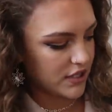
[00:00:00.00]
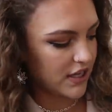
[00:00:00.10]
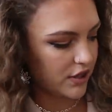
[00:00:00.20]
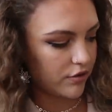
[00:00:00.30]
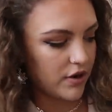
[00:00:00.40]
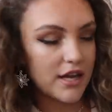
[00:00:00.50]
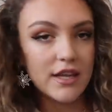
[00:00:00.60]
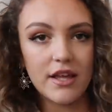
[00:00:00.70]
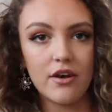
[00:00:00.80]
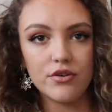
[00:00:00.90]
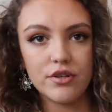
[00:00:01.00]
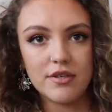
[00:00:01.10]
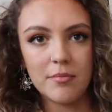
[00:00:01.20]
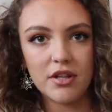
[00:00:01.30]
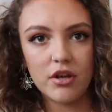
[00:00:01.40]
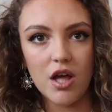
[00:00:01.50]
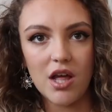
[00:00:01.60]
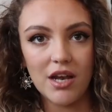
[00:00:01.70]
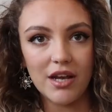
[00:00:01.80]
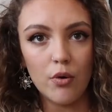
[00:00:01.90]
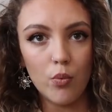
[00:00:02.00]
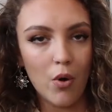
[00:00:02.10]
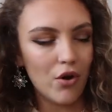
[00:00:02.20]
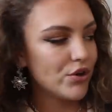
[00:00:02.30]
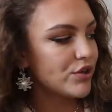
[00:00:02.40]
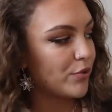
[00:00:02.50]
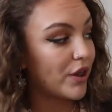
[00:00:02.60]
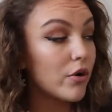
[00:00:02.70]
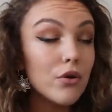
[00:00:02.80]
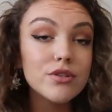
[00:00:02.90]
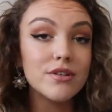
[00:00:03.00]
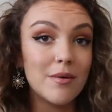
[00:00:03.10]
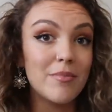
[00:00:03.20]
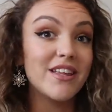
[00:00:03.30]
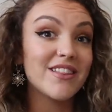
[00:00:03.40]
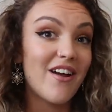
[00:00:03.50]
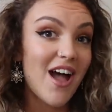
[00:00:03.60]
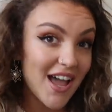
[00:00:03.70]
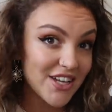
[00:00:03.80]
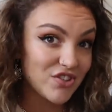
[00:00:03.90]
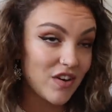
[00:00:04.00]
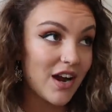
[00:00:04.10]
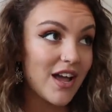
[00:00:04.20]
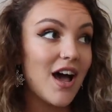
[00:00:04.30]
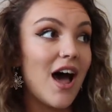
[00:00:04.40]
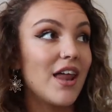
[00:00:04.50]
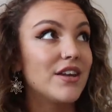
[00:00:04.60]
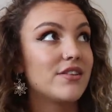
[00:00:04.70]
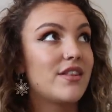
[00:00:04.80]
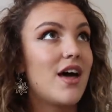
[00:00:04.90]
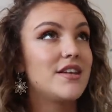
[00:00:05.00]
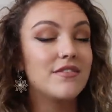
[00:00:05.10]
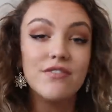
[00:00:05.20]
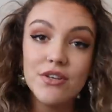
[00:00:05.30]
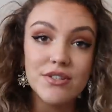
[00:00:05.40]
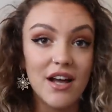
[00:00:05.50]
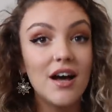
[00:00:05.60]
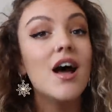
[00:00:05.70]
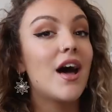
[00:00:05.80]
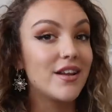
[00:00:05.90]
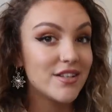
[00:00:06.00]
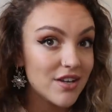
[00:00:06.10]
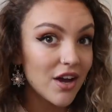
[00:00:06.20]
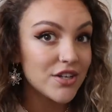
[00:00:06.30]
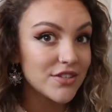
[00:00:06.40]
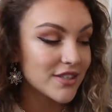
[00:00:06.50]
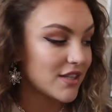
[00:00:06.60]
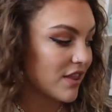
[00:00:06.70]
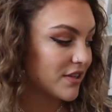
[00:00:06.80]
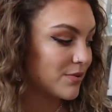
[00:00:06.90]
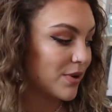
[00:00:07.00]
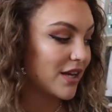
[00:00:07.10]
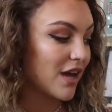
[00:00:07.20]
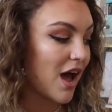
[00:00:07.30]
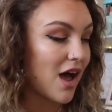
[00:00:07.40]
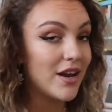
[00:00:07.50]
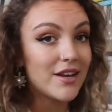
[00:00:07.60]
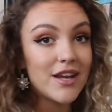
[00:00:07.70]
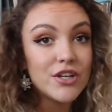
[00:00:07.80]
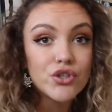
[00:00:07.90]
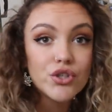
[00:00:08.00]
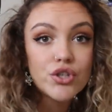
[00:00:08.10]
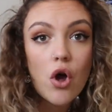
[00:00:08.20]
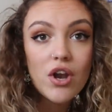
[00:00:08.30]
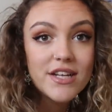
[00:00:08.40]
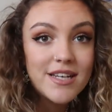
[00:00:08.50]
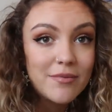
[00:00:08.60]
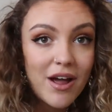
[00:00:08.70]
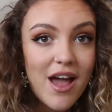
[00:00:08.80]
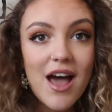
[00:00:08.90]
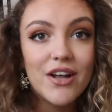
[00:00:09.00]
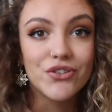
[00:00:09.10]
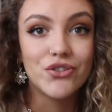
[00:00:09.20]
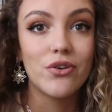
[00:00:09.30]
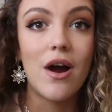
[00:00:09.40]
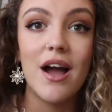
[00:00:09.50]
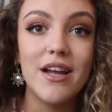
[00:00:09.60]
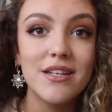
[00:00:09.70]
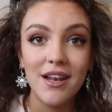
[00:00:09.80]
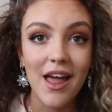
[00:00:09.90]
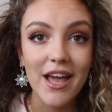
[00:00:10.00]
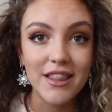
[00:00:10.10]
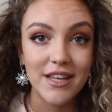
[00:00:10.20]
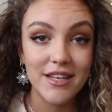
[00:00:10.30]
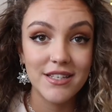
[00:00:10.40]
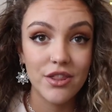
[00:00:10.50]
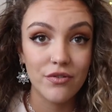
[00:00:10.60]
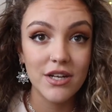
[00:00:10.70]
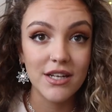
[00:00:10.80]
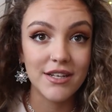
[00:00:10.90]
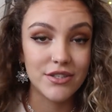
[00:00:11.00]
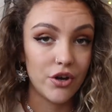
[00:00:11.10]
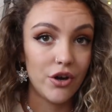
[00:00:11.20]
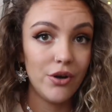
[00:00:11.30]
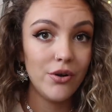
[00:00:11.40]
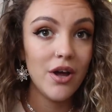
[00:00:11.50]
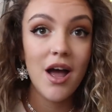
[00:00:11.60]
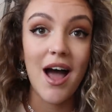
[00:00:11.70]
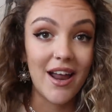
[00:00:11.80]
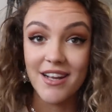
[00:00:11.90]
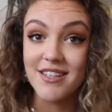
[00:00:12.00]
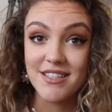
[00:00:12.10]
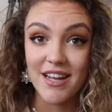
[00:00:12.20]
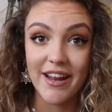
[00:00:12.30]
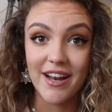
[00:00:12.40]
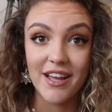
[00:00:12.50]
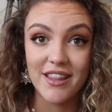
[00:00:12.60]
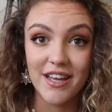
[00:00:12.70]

T3. They also sent me their curling wand, but they also sent me their hair dryer and their diffuser, and I started using that this week, and it just, honestly, my hair just dried like this 3 days ago and it has stayed like